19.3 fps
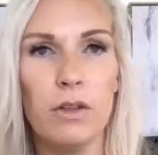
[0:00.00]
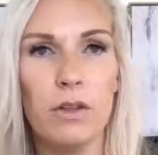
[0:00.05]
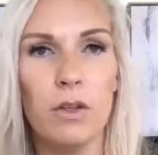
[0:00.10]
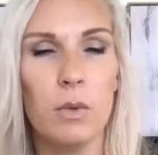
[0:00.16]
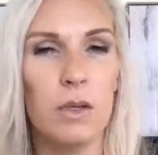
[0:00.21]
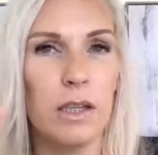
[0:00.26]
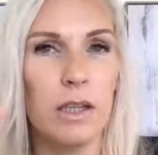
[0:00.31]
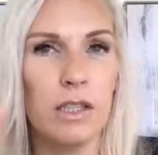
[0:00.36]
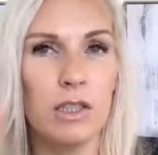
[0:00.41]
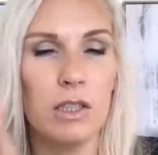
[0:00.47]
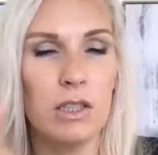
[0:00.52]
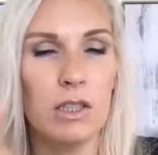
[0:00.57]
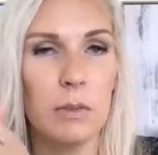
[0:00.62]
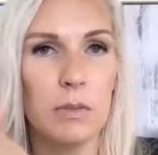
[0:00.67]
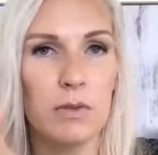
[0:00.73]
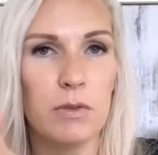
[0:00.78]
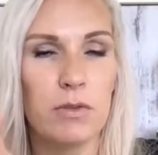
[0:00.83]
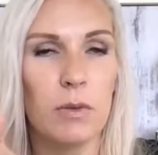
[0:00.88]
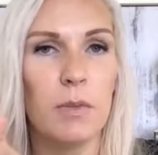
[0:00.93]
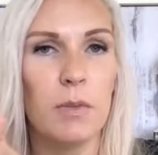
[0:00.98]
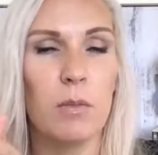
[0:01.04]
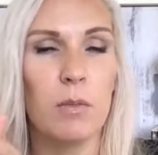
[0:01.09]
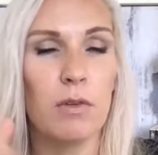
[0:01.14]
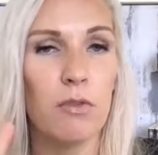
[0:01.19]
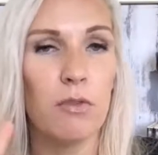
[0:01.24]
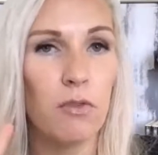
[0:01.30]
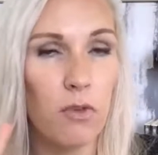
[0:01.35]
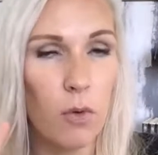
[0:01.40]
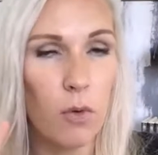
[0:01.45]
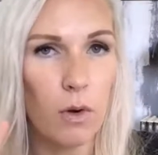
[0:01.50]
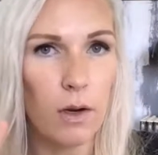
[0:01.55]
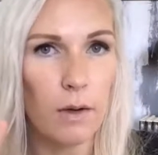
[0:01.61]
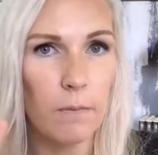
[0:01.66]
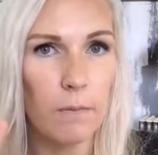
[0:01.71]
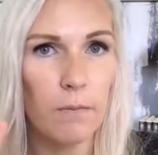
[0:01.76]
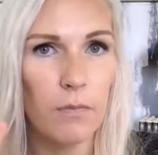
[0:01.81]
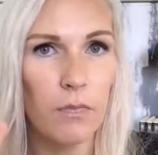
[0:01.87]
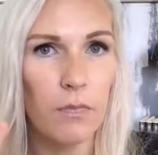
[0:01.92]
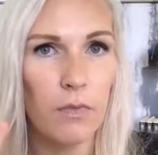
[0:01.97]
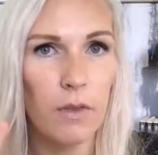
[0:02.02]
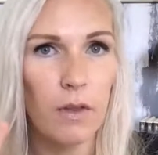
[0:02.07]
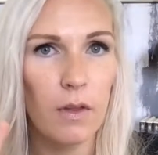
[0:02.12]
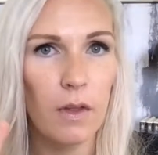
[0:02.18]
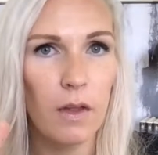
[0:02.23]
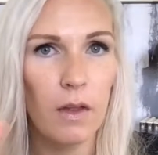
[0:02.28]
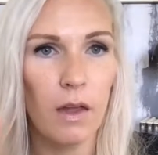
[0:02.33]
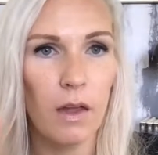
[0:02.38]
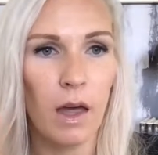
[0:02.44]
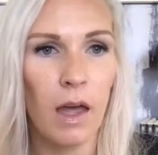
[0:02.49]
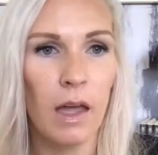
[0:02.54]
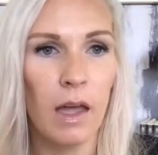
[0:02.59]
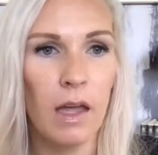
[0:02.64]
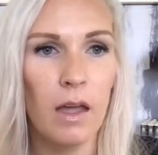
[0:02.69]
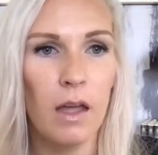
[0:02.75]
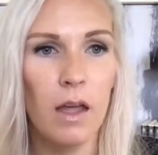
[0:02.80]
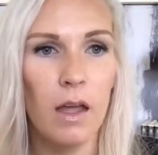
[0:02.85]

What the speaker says: the relationships from number four? Okay.